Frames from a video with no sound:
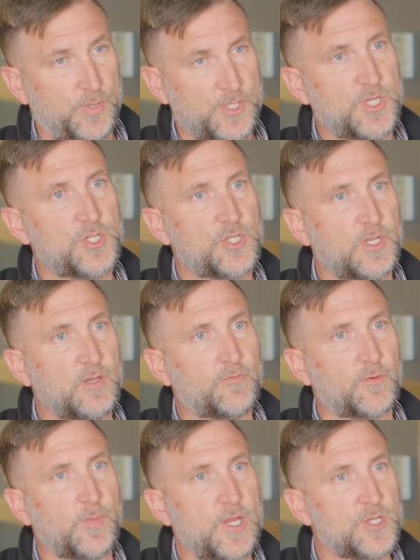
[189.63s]
position
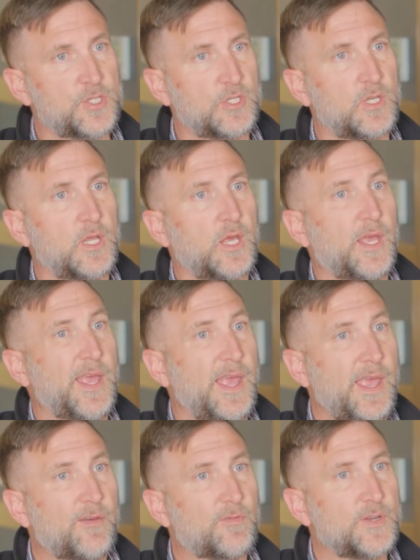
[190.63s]
information
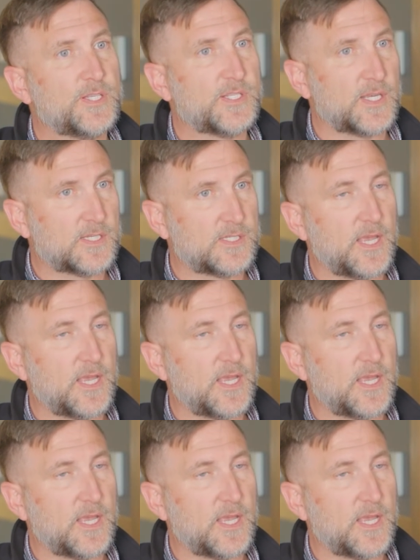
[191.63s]
every six